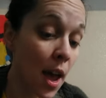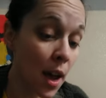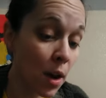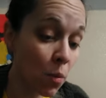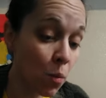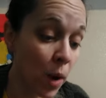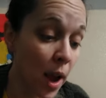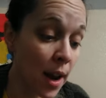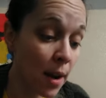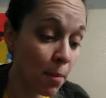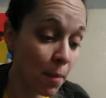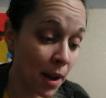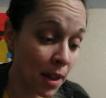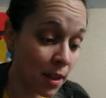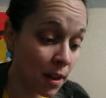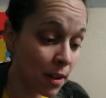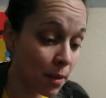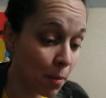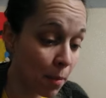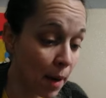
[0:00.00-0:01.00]
and when, by
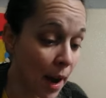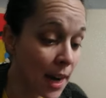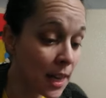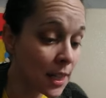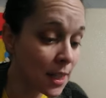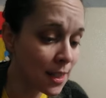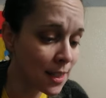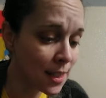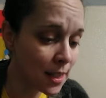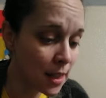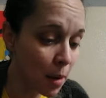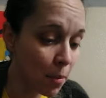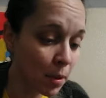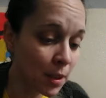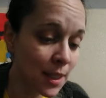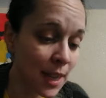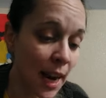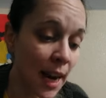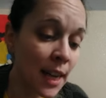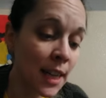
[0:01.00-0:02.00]
the combined and
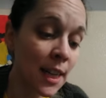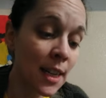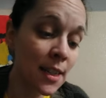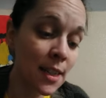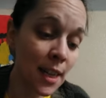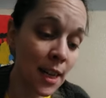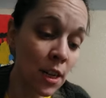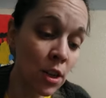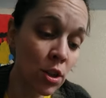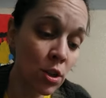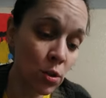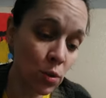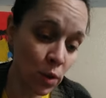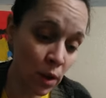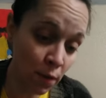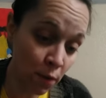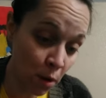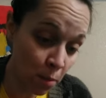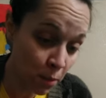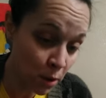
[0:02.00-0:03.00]
simultaneous industry
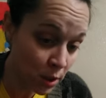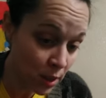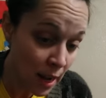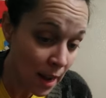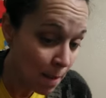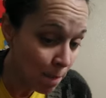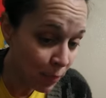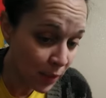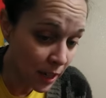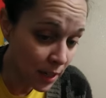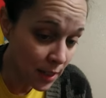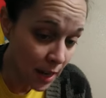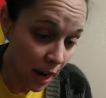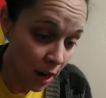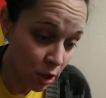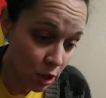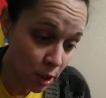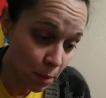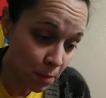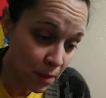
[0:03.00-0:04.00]
of almost the
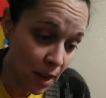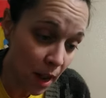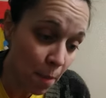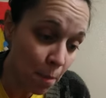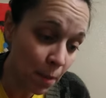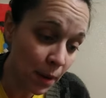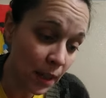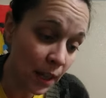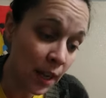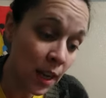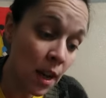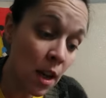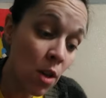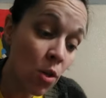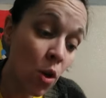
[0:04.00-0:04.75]
entire ship's company,